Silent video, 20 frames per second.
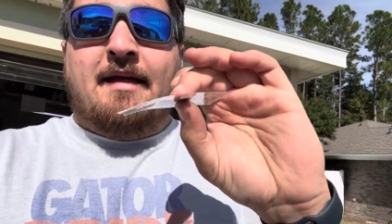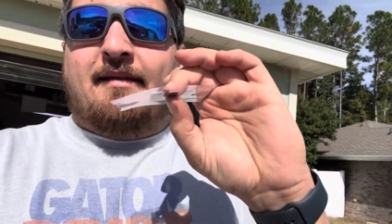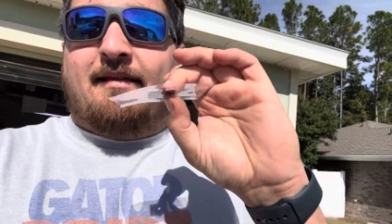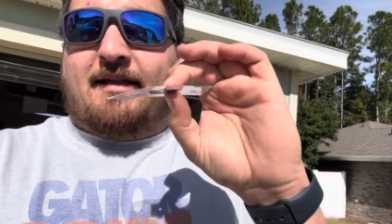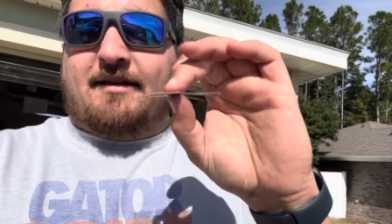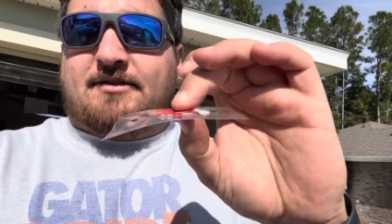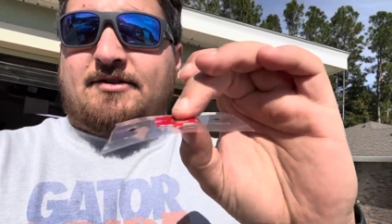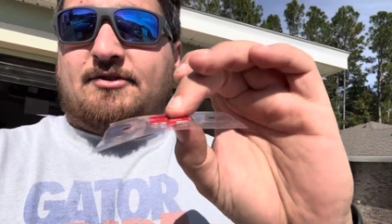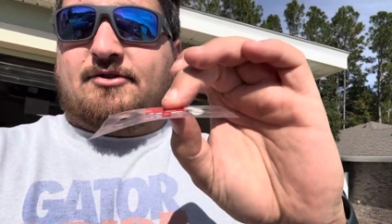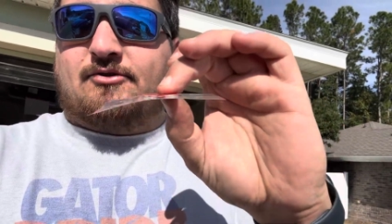
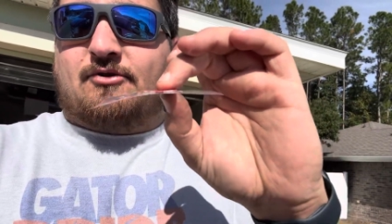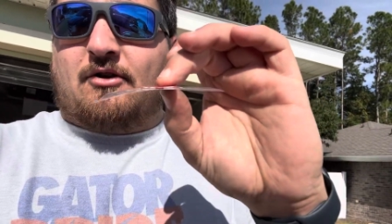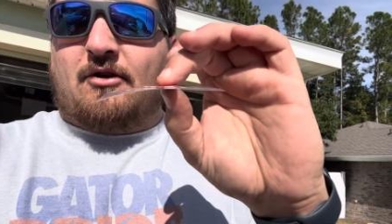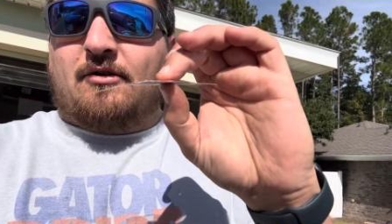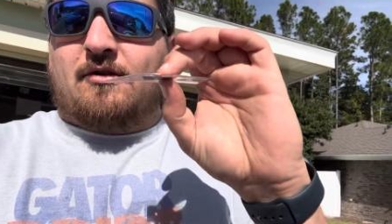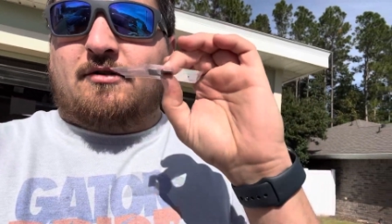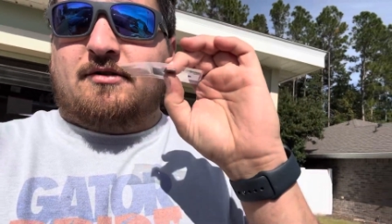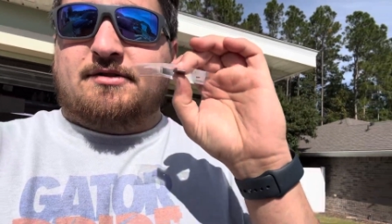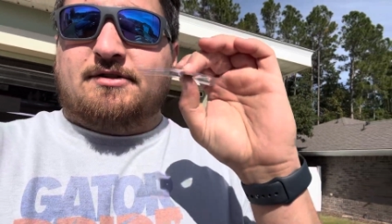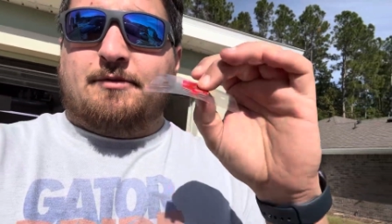that's
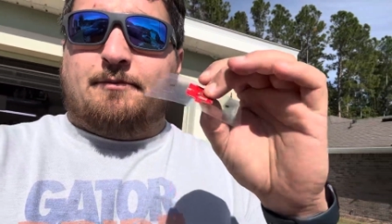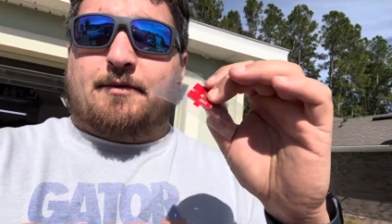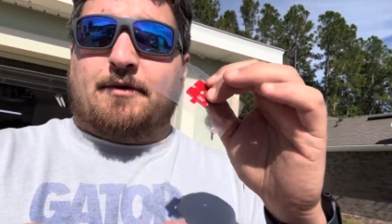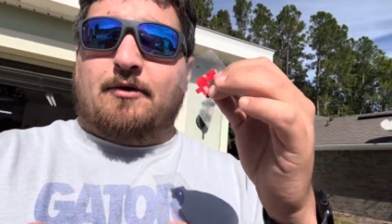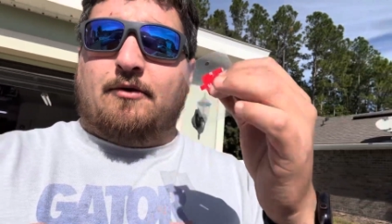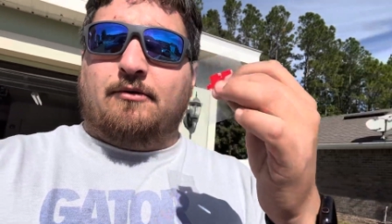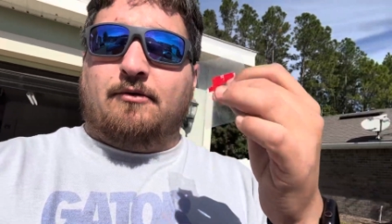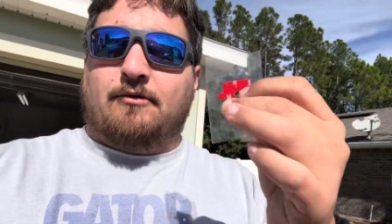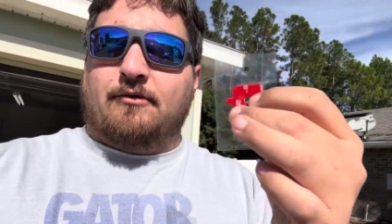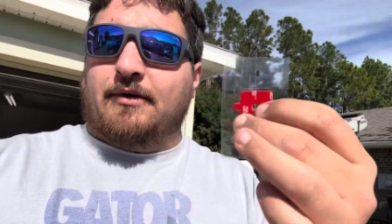stronger,
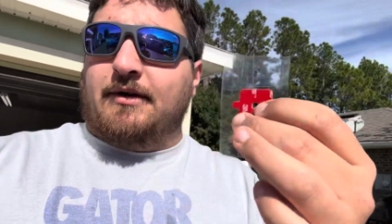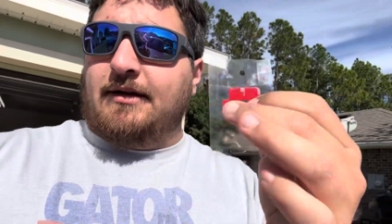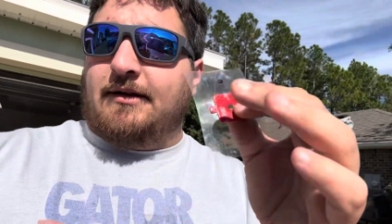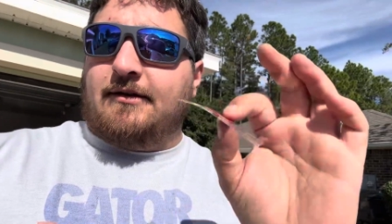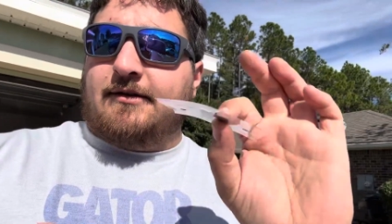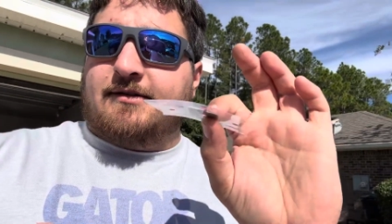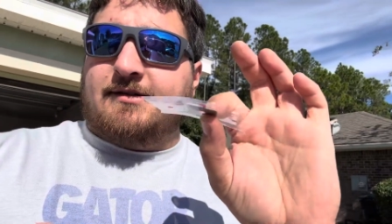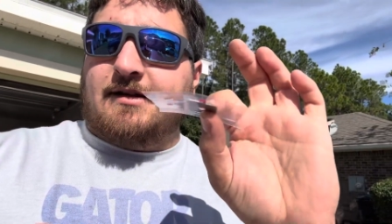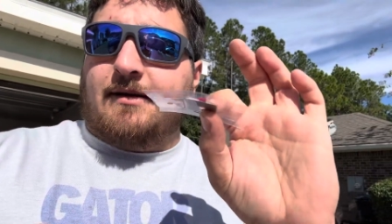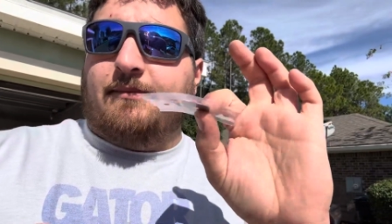Superhold Gorilla
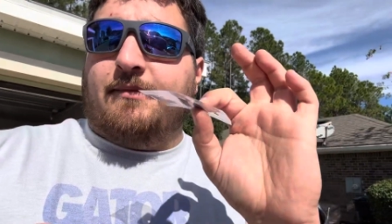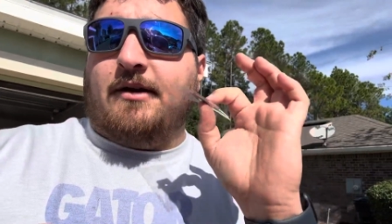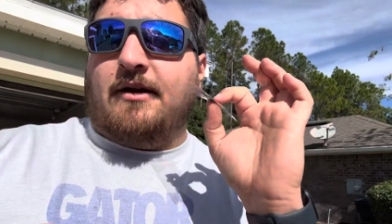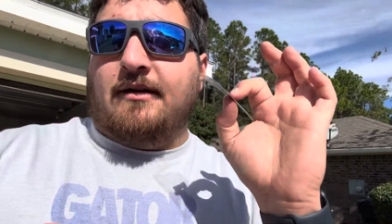or something.